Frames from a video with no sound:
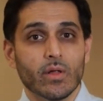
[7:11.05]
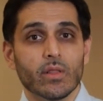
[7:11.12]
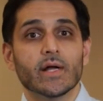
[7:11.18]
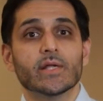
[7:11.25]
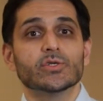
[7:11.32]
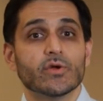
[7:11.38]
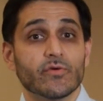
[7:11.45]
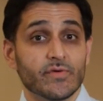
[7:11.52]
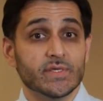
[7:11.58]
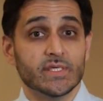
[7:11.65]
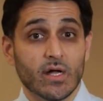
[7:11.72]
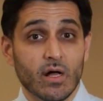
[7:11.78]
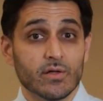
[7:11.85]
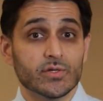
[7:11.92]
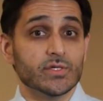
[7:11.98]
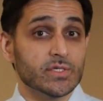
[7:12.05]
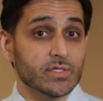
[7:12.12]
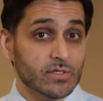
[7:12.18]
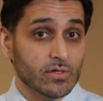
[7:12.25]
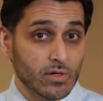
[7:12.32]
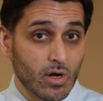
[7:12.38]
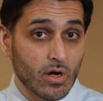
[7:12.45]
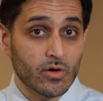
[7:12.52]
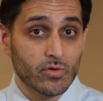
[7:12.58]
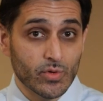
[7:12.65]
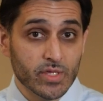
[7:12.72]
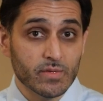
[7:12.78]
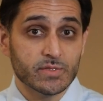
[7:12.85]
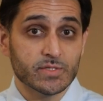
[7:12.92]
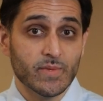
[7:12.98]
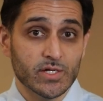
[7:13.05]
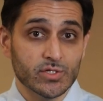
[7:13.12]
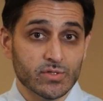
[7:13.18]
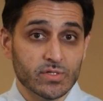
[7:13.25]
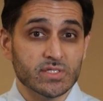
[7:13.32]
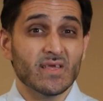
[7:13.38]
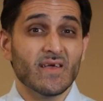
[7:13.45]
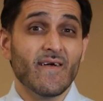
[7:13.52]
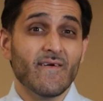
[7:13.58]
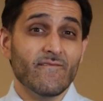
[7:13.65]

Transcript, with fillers: electrophysiologists or heart rhythm specialists